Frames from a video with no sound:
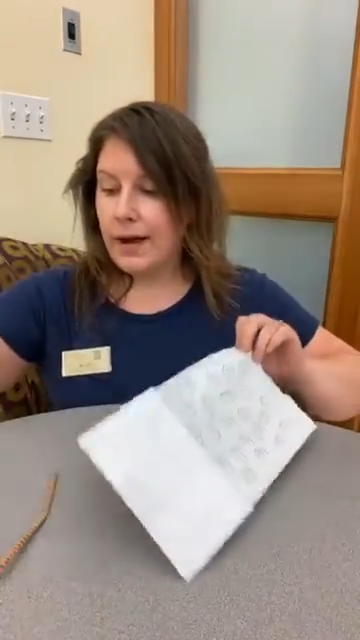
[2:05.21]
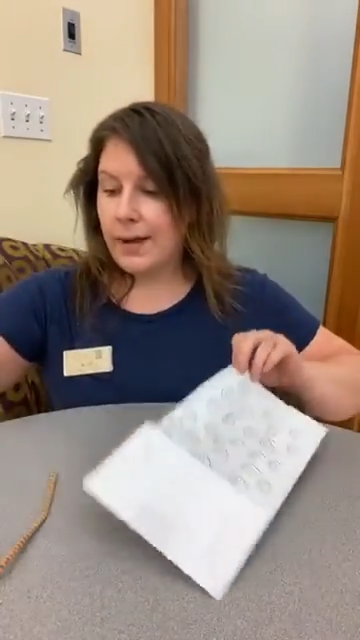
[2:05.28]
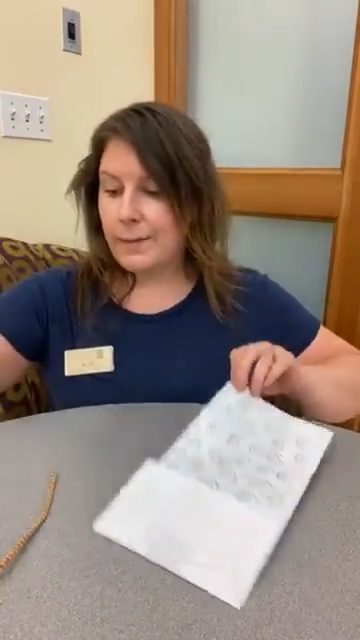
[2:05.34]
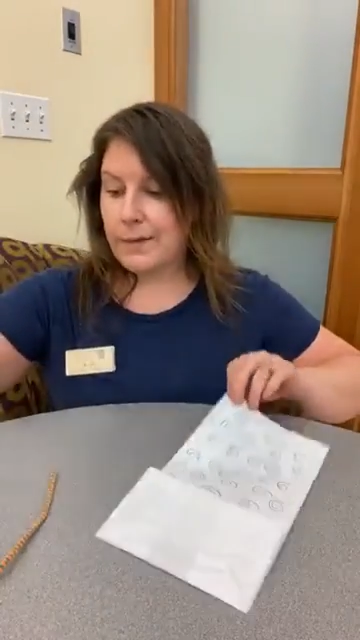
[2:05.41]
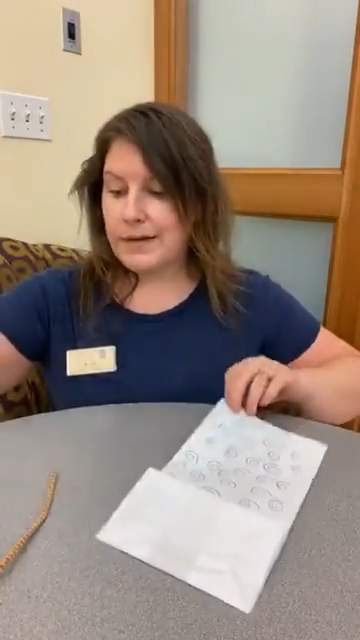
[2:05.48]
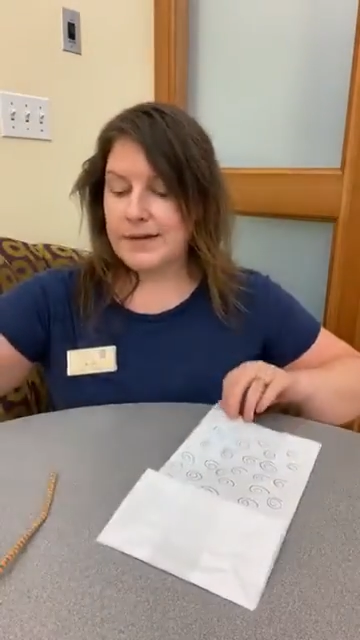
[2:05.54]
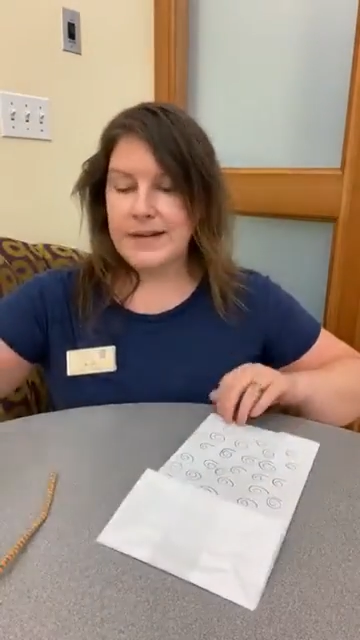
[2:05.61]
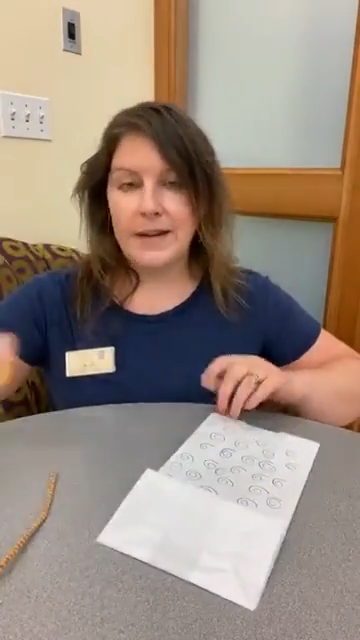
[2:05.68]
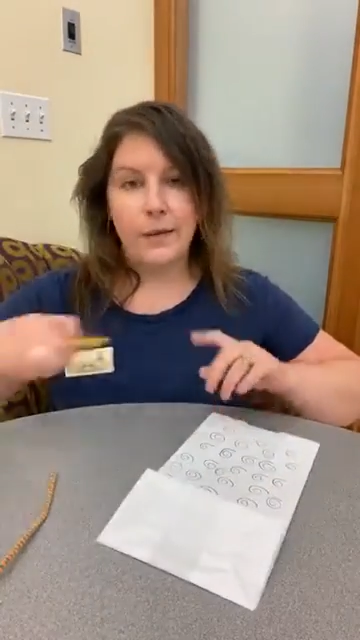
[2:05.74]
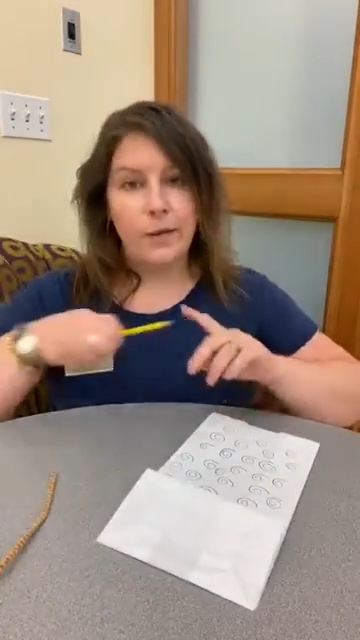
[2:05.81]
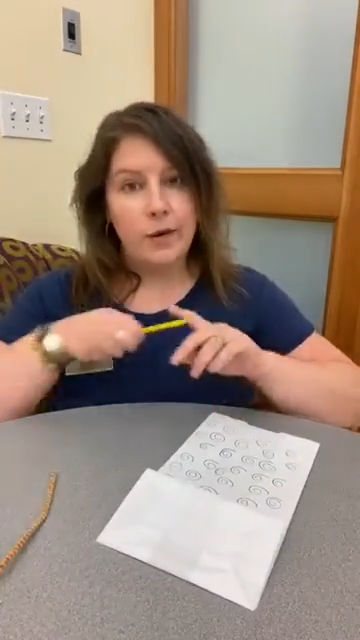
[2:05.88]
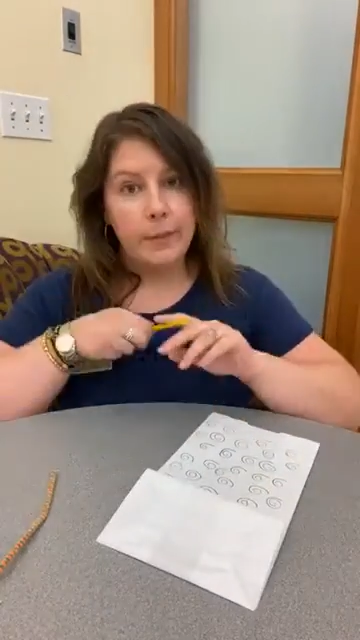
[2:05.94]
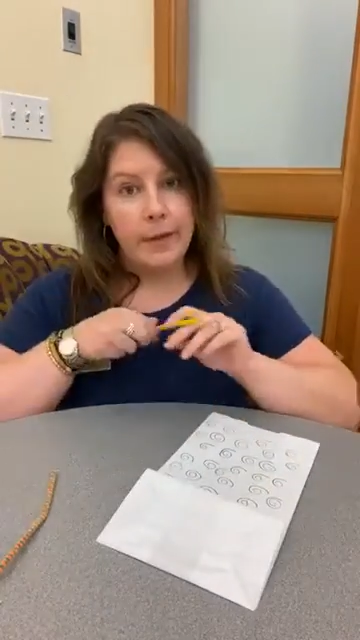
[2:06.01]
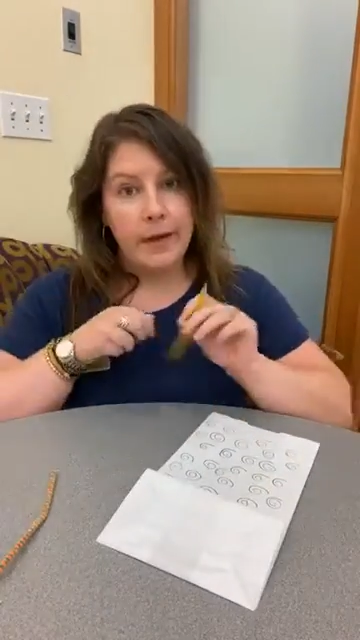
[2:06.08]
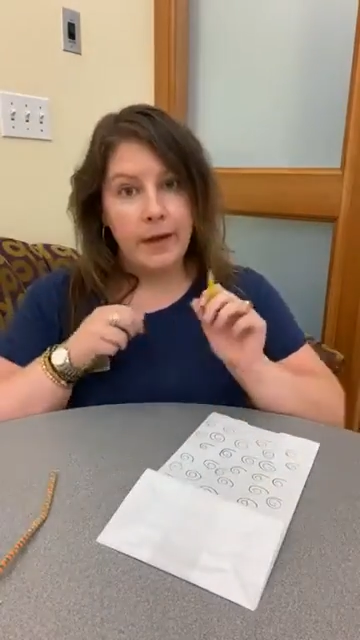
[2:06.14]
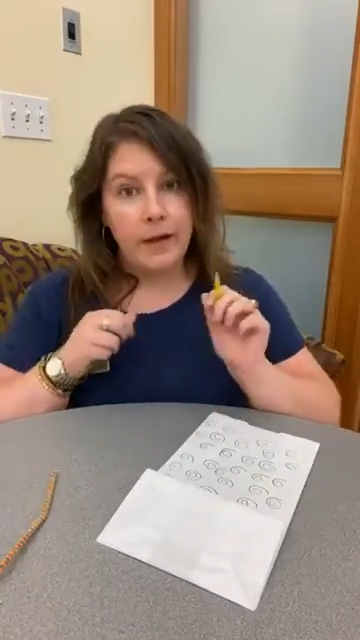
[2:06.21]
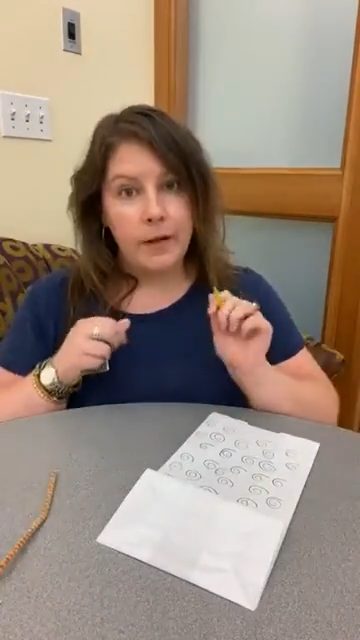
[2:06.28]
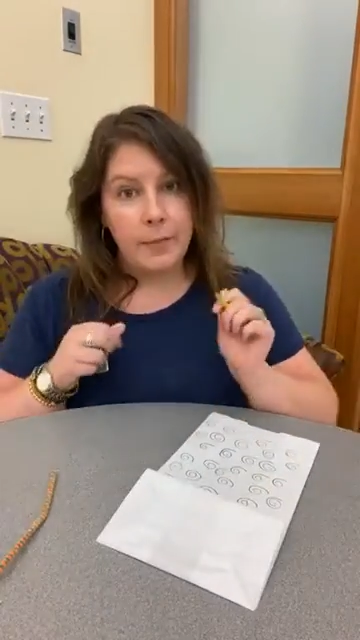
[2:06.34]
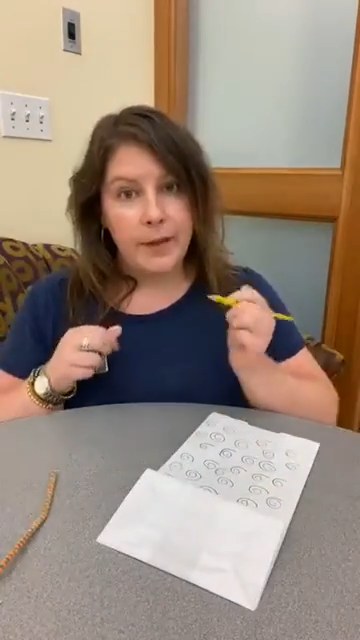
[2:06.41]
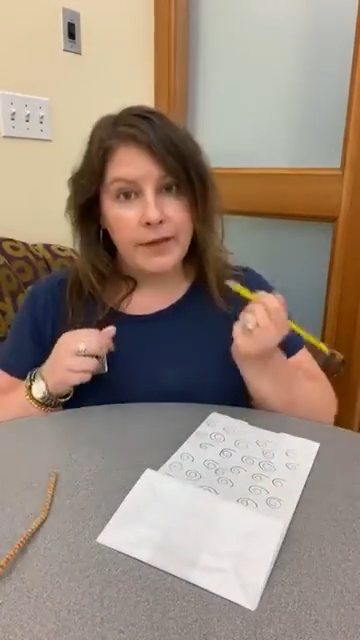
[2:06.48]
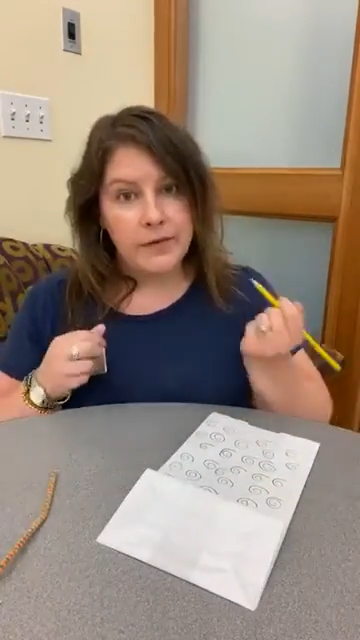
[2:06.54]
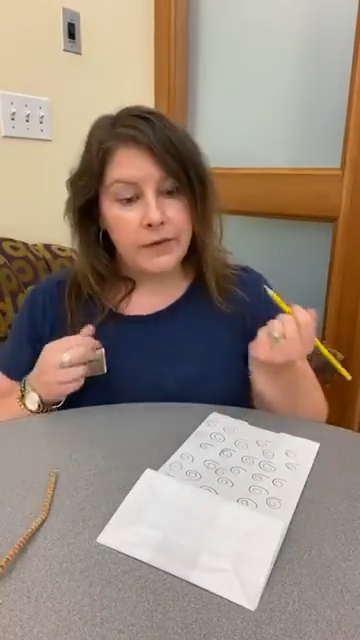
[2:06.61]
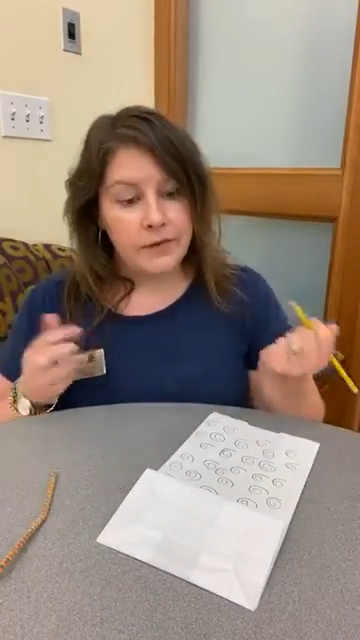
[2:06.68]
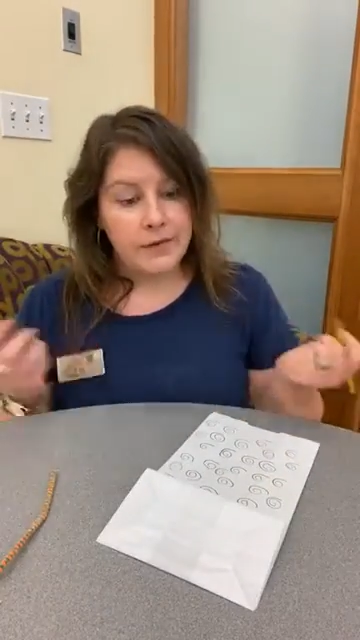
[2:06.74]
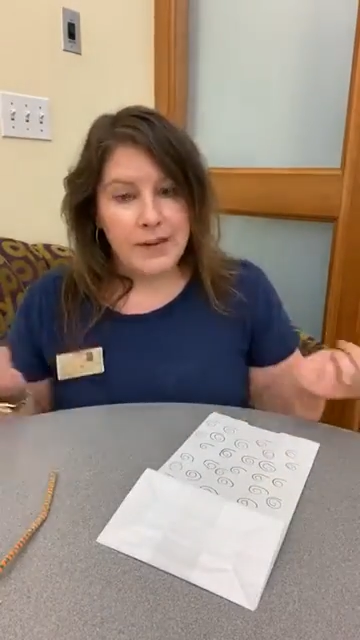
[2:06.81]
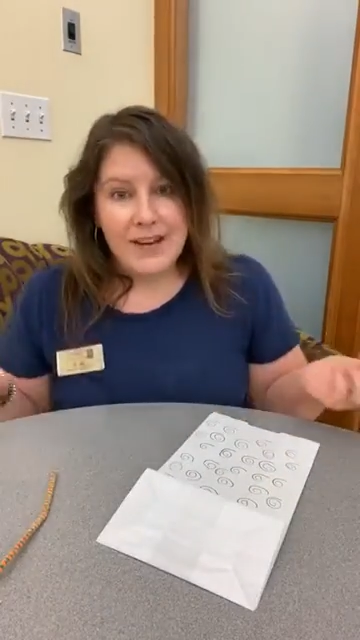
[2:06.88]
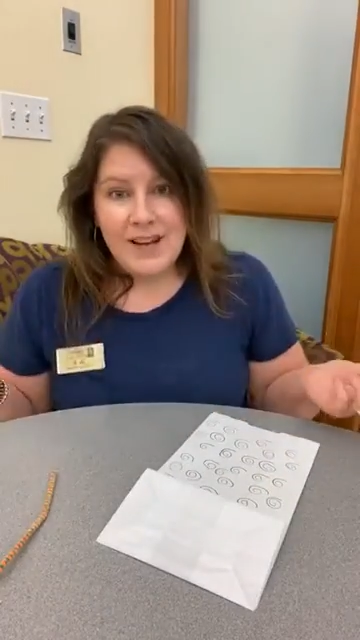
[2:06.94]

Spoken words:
I'm going to take one of my colored pencils.